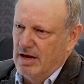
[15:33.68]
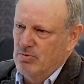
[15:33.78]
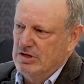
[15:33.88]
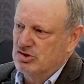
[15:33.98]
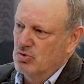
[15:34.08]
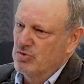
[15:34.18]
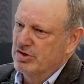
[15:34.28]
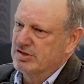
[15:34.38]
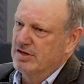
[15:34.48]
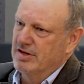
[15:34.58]
And we saw
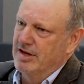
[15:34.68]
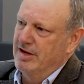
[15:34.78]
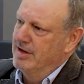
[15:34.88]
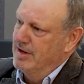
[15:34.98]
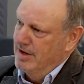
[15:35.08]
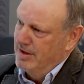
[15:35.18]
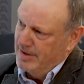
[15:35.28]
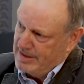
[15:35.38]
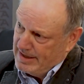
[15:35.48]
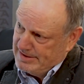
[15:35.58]
this in
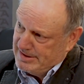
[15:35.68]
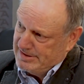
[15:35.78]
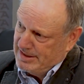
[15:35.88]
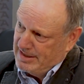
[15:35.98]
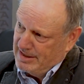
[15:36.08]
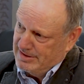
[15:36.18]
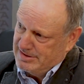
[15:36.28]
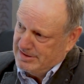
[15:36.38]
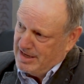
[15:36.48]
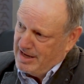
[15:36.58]
the cases
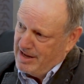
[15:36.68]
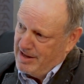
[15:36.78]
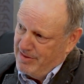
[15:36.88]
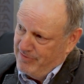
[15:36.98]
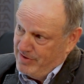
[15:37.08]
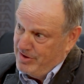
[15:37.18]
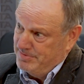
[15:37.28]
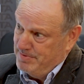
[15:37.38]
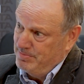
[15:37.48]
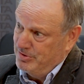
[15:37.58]
against the
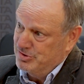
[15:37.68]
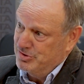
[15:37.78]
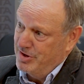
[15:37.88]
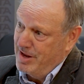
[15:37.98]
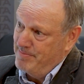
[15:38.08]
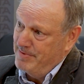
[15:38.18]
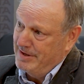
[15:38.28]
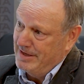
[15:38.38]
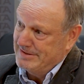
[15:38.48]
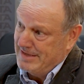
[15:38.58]
various people who stood up at
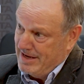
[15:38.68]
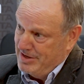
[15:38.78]
SA,